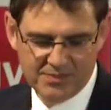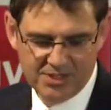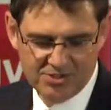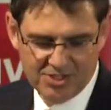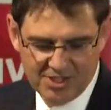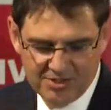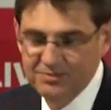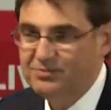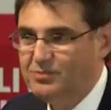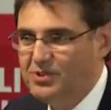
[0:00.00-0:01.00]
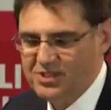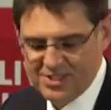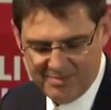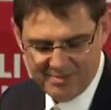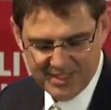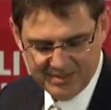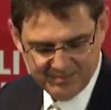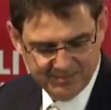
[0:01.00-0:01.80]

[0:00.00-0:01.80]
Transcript: So what does that mean?